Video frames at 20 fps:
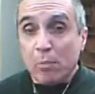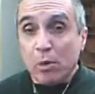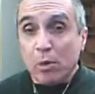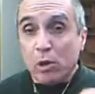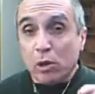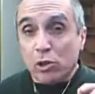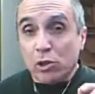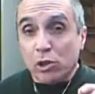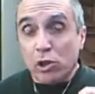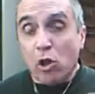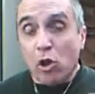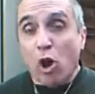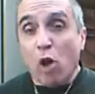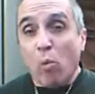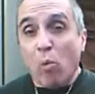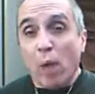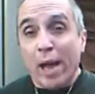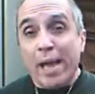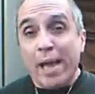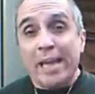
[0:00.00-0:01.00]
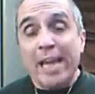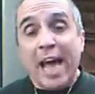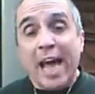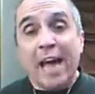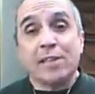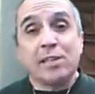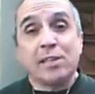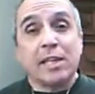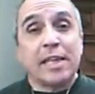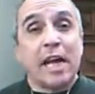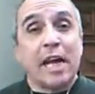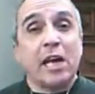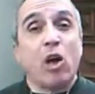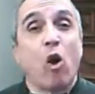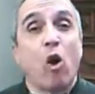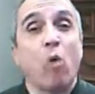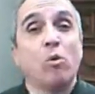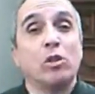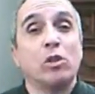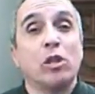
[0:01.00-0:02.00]
Because Norway announced that they're
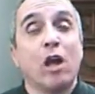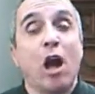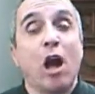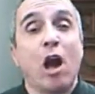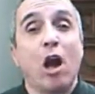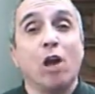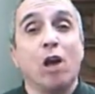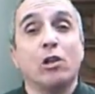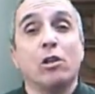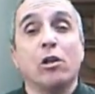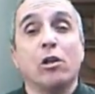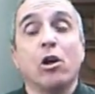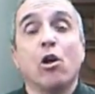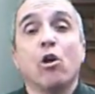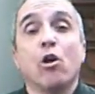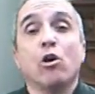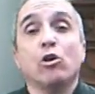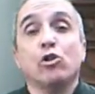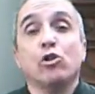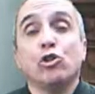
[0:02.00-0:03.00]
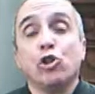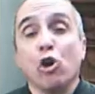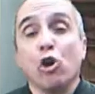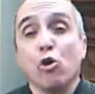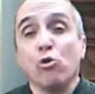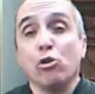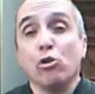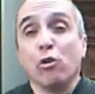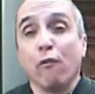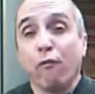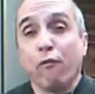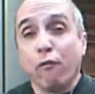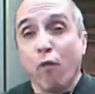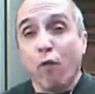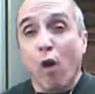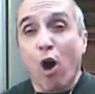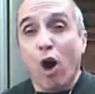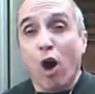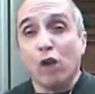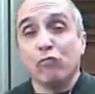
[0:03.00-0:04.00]
going to hunt 200 to
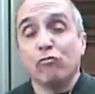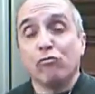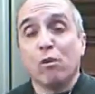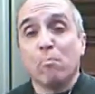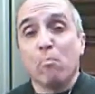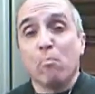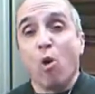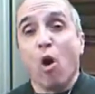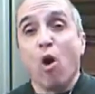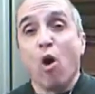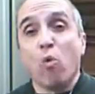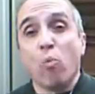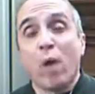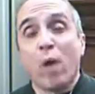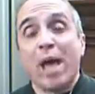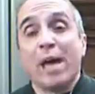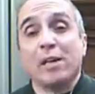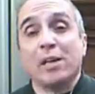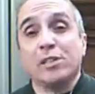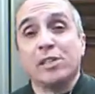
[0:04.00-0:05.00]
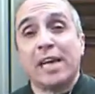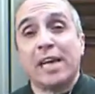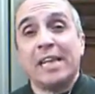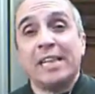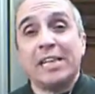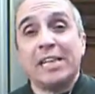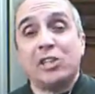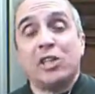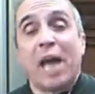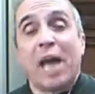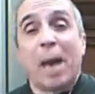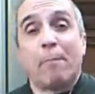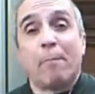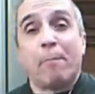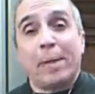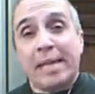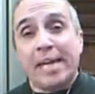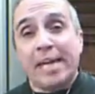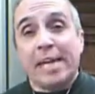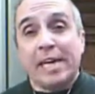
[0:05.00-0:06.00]
400 more whales than the
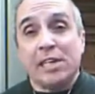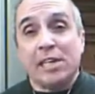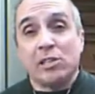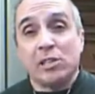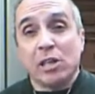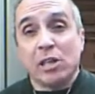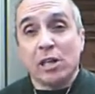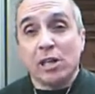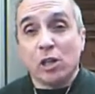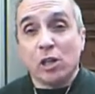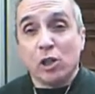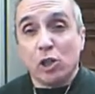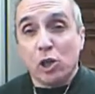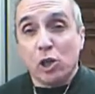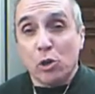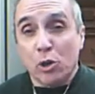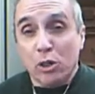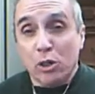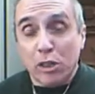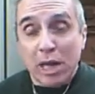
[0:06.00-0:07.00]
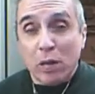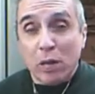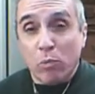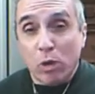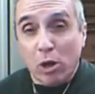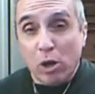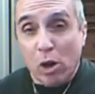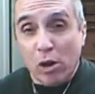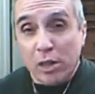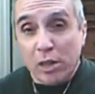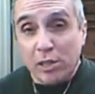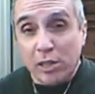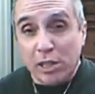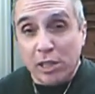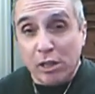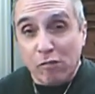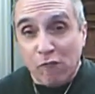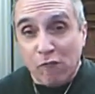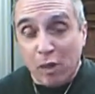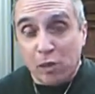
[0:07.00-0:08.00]
Japanese. Do you think we're going to see
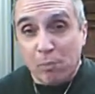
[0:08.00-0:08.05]
the